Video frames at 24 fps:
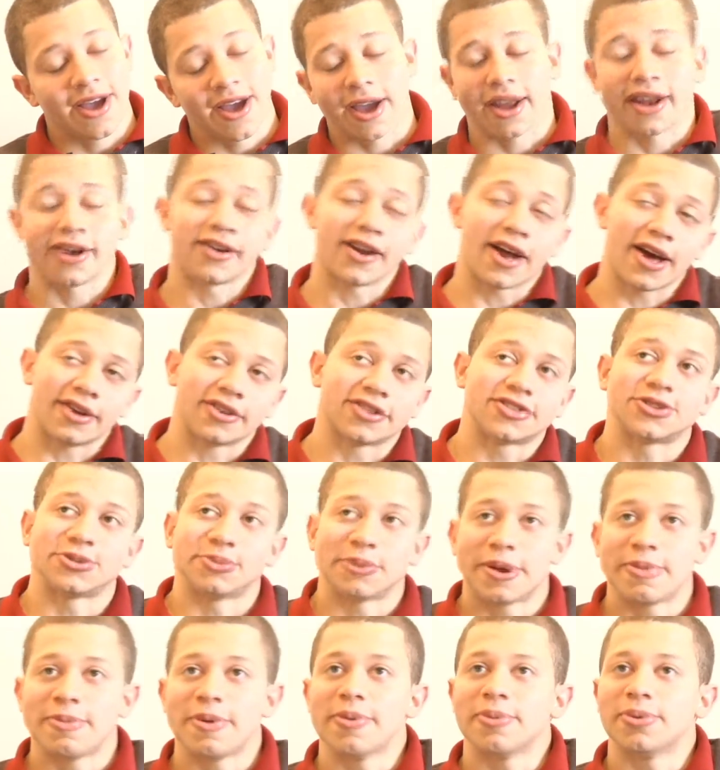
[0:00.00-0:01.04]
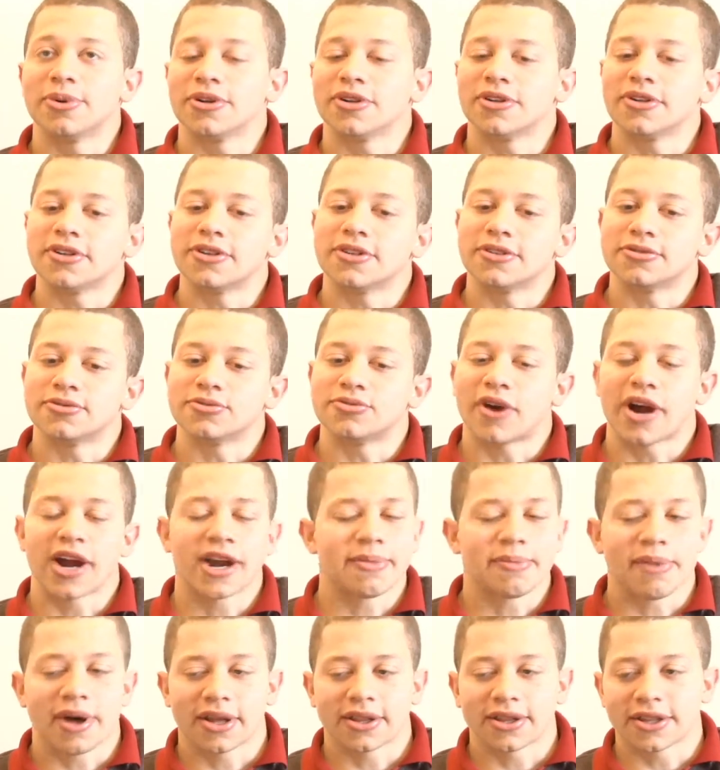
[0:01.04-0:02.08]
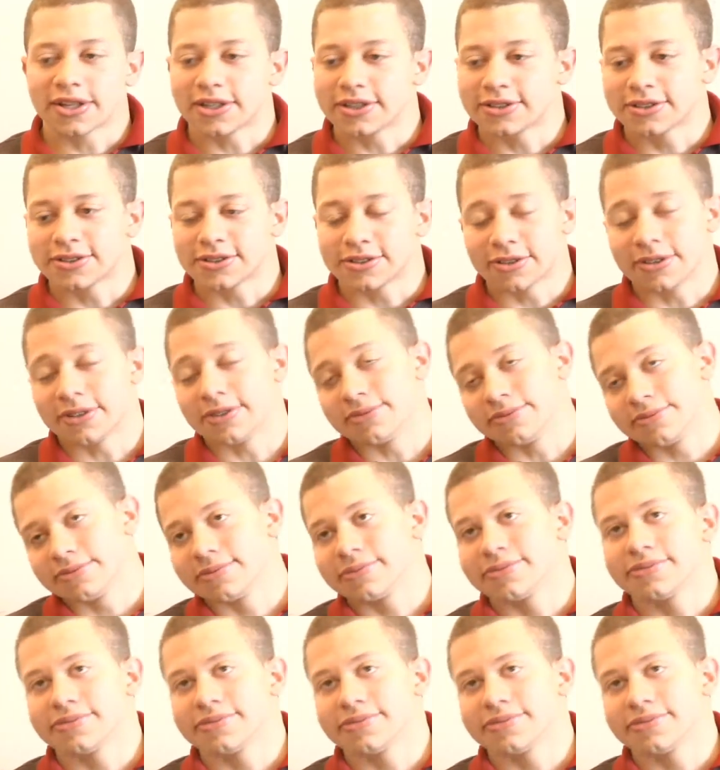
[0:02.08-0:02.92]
Not too many people write about this, or